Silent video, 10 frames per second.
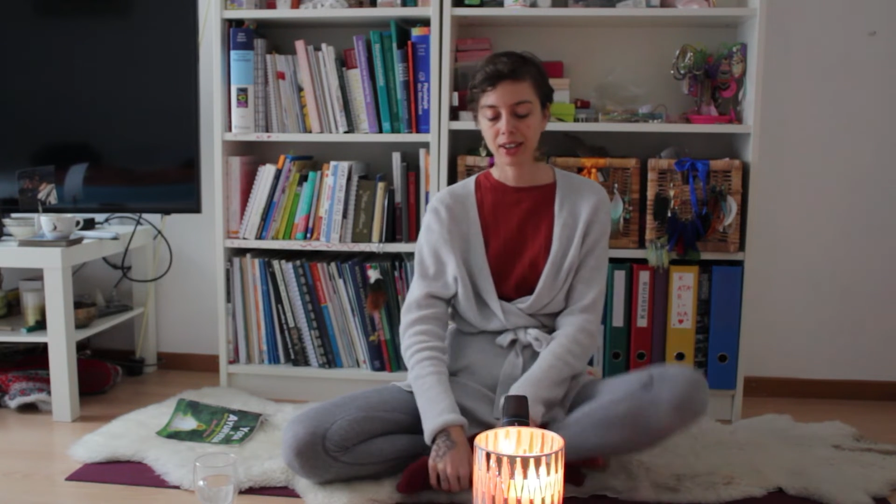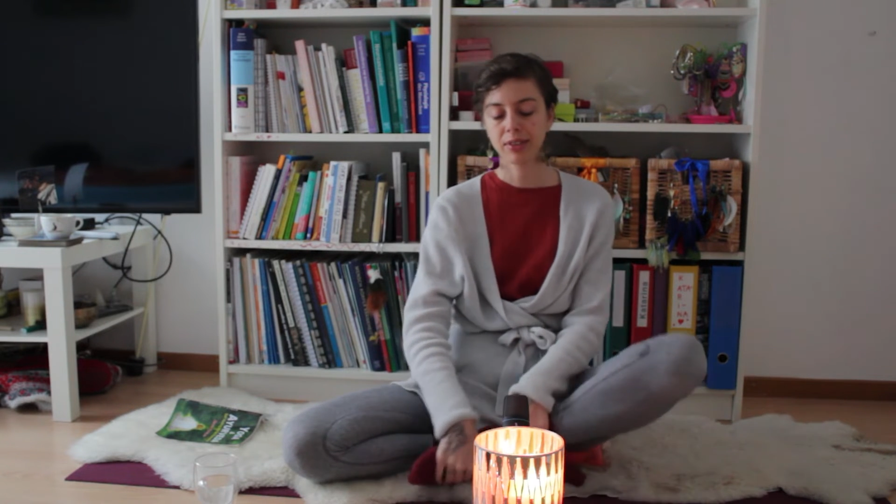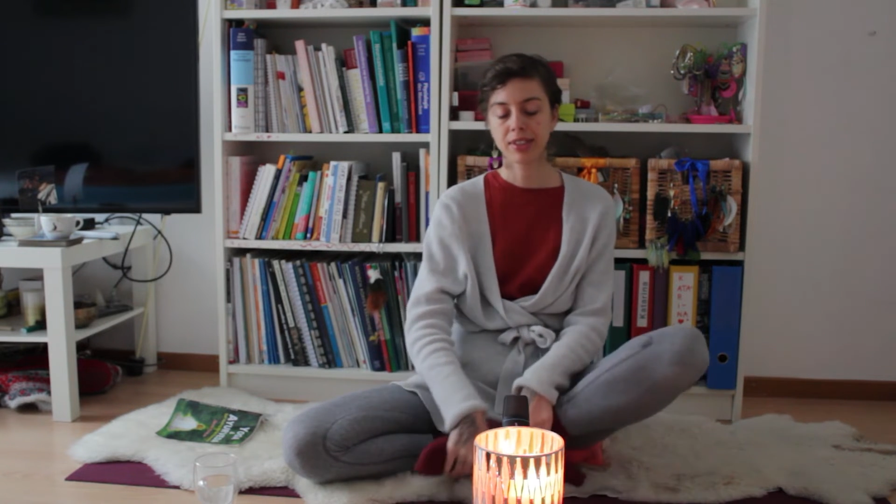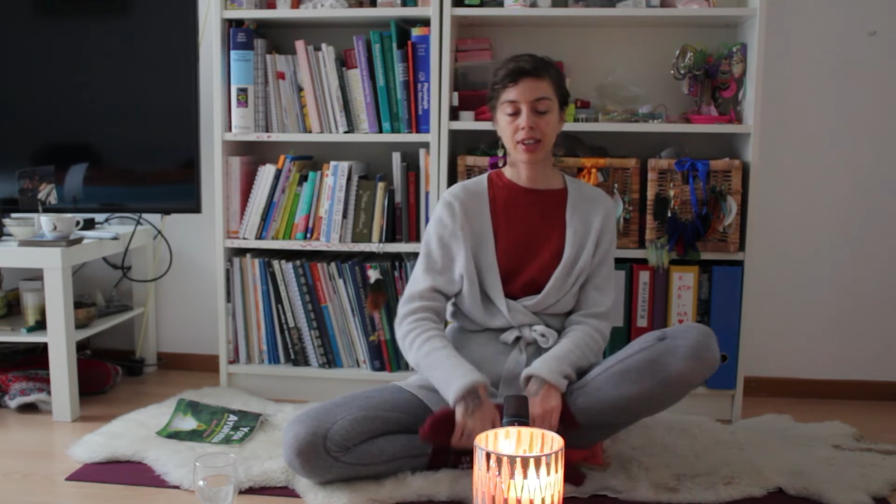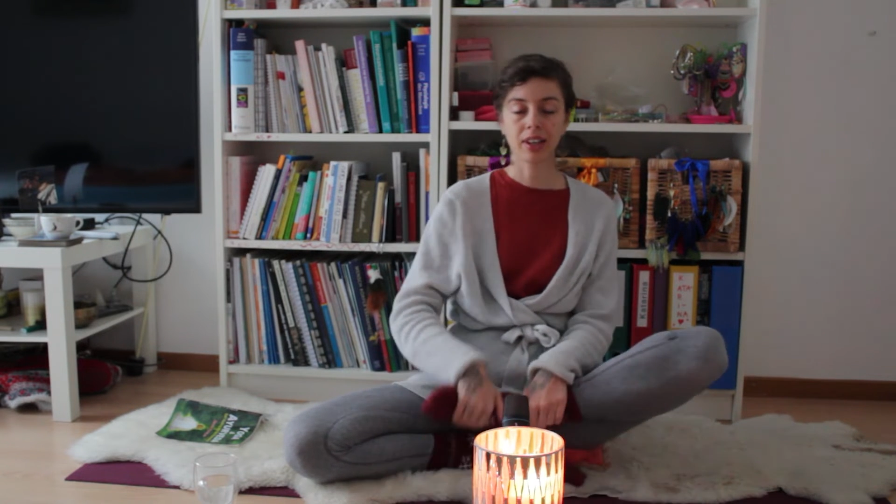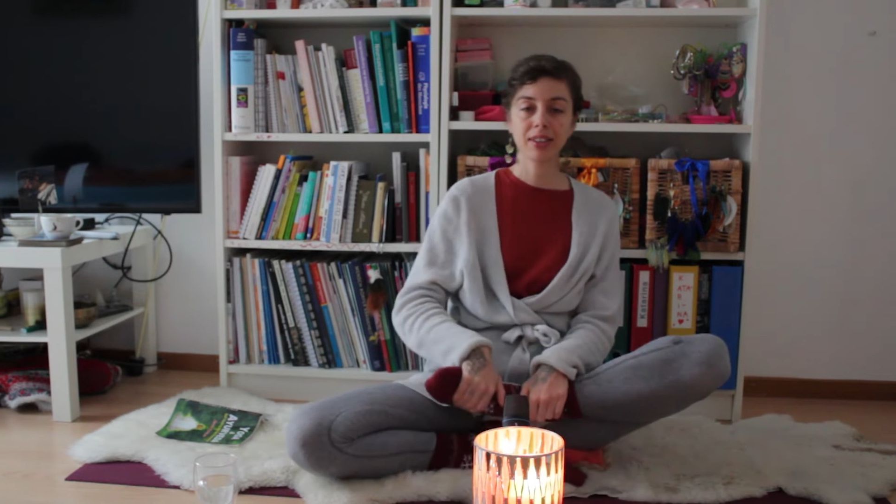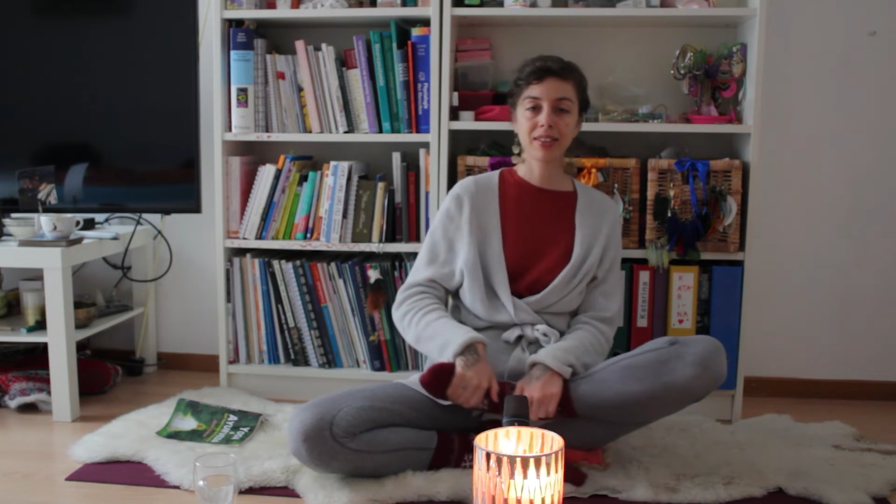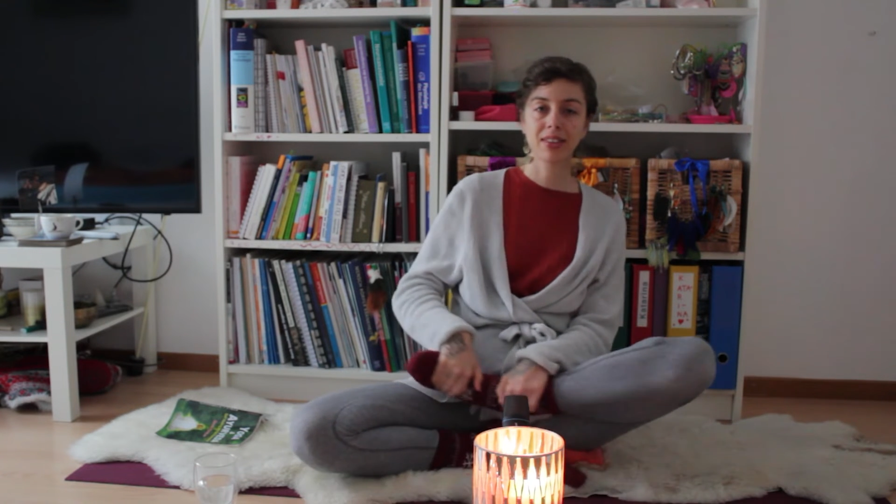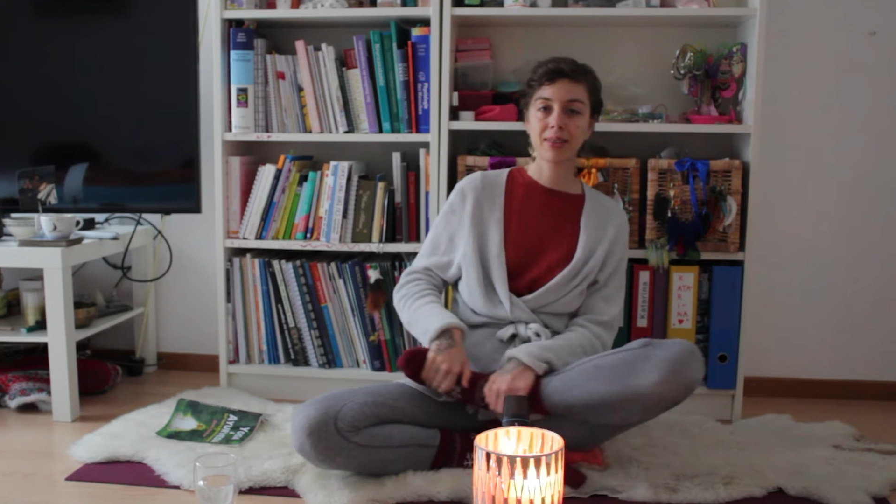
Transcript: we start